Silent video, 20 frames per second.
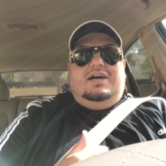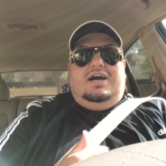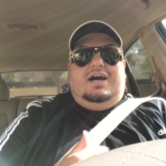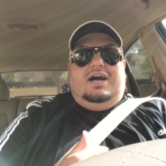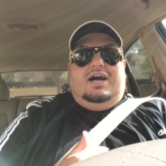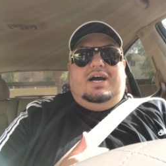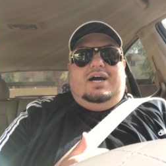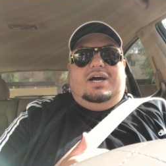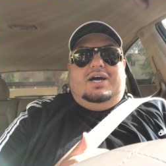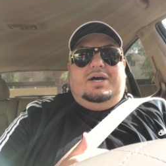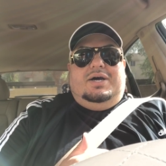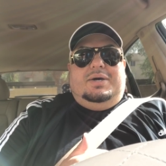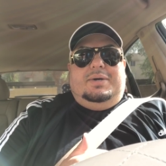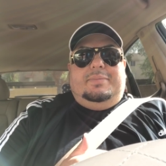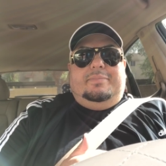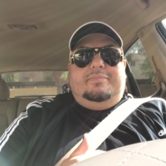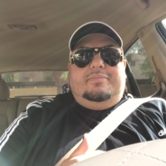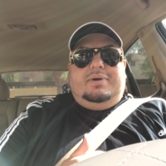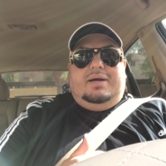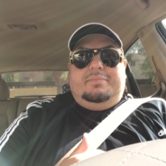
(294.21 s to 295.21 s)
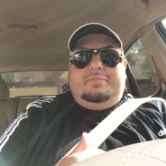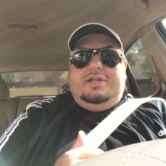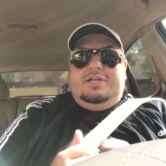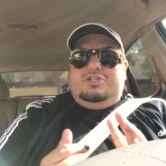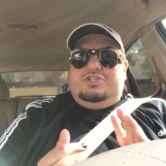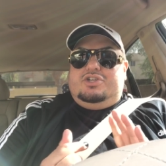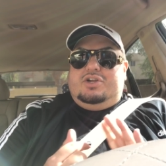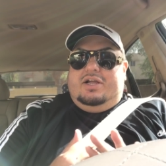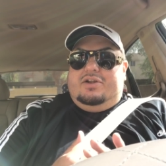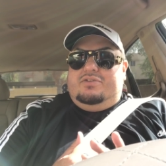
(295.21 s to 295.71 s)
Um, I'm not
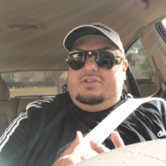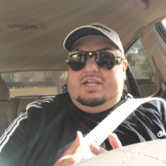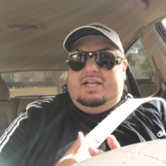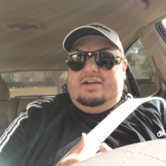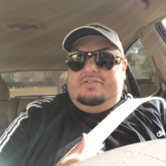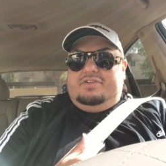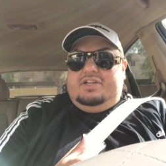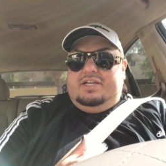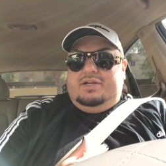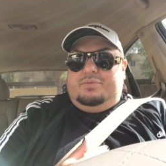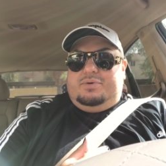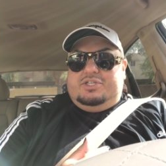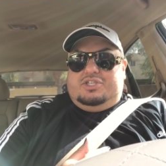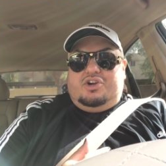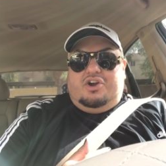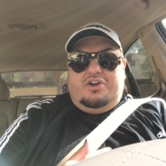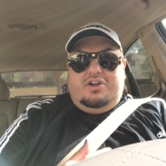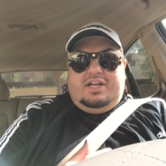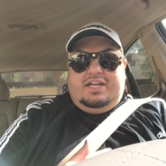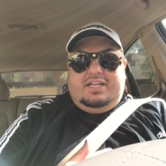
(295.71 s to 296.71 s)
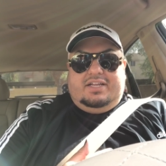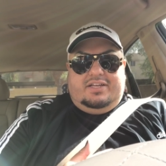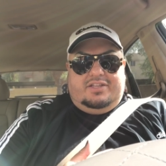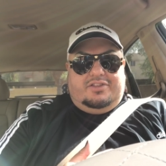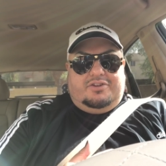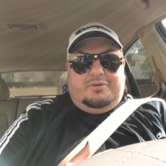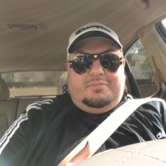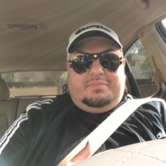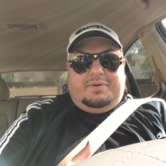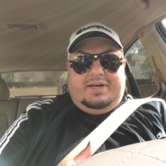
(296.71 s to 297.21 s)
sure. I don't think I've done it with Target
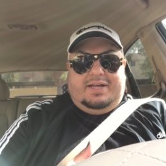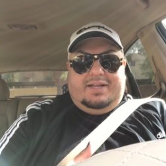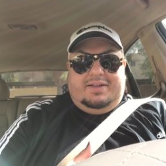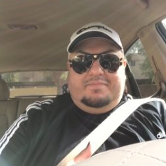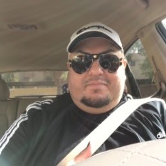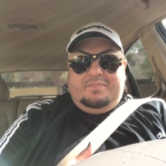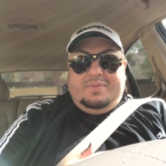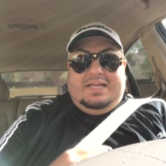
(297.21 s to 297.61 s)
either, but